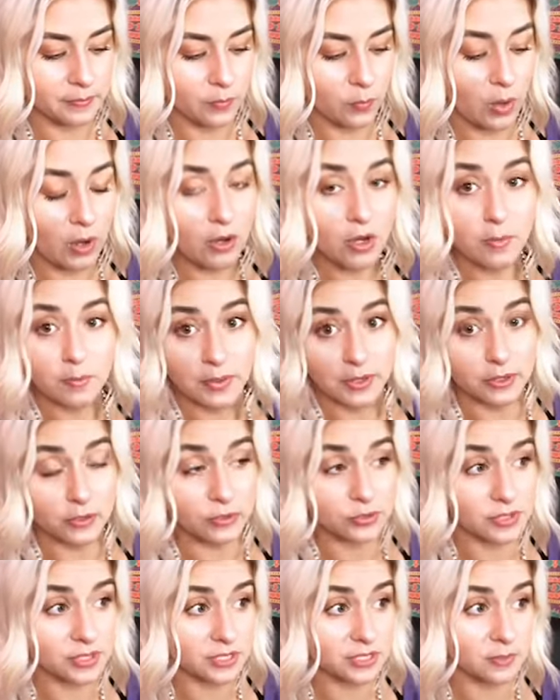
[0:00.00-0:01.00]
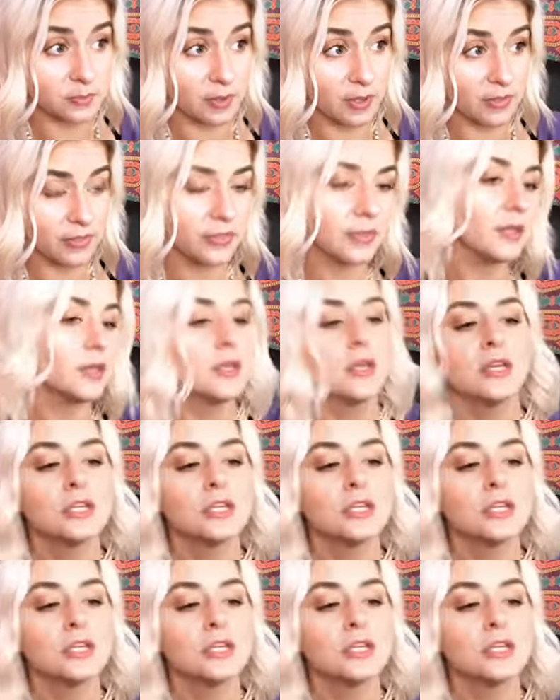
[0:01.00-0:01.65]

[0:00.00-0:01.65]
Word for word: welcome bundles this month.